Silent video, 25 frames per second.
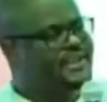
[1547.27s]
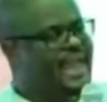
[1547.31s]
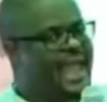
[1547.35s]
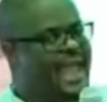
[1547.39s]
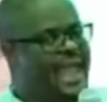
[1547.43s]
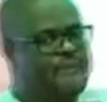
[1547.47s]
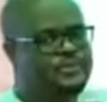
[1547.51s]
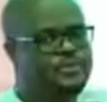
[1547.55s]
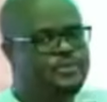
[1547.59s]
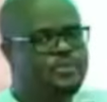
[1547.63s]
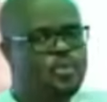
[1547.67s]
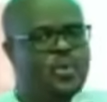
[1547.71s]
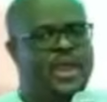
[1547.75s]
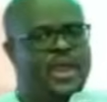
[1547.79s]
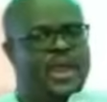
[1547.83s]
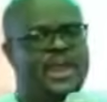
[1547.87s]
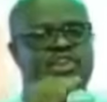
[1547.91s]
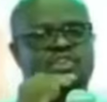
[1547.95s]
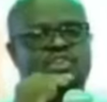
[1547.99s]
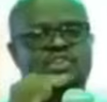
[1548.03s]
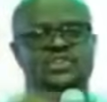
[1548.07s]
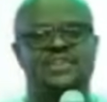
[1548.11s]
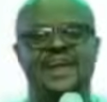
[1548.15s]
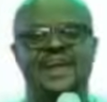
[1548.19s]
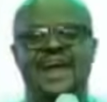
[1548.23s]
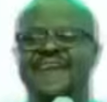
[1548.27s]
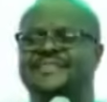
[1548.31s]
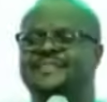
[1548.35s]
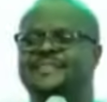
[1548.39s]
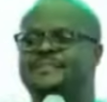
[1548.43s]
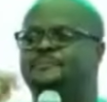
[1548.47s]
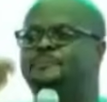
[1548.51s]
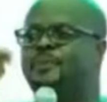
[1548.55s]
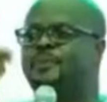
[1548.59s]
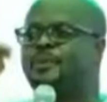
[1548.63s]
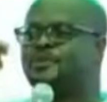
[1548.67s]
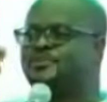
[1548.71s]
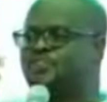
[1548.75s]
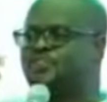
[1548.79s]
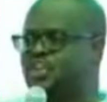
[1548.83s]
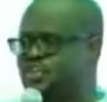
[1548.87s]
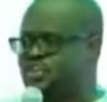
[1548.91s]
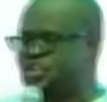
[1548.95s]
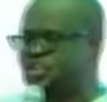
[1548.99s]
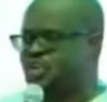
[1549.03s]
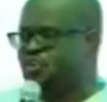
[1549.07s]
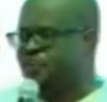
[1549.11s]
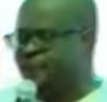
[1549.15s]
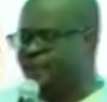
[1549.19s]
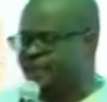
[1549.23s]
we entrust positions of
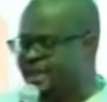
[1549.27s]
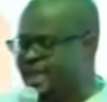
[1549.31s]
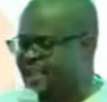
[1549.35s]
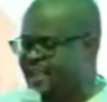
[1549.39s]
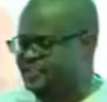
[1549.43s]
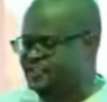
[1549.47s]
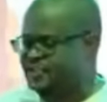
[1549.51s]
leadership